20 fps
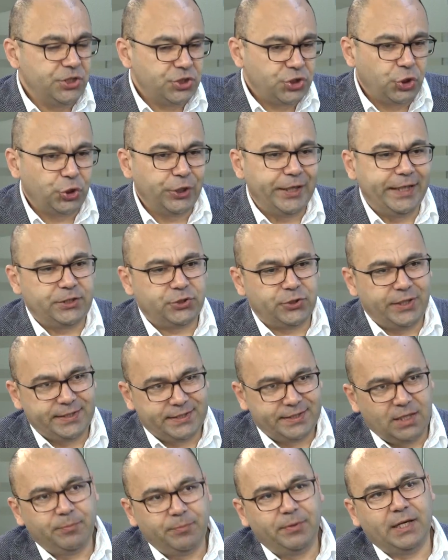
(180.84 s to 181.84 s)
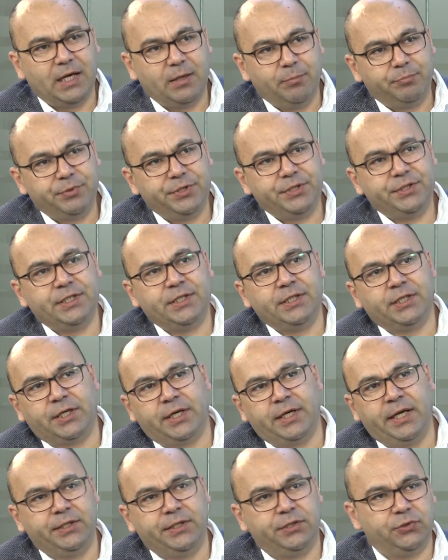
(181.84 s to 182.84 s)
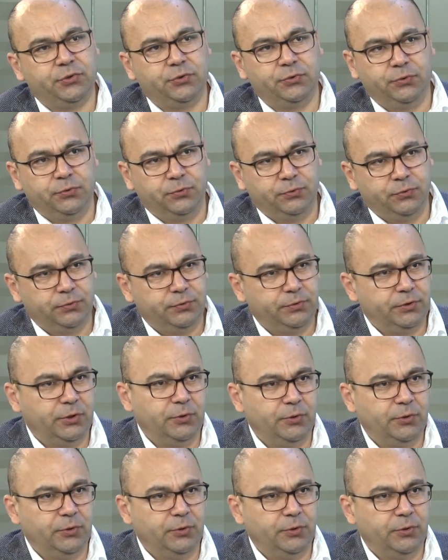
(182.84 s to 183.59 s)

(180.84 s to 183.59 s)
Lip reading: correct. So example I'm bringing relate to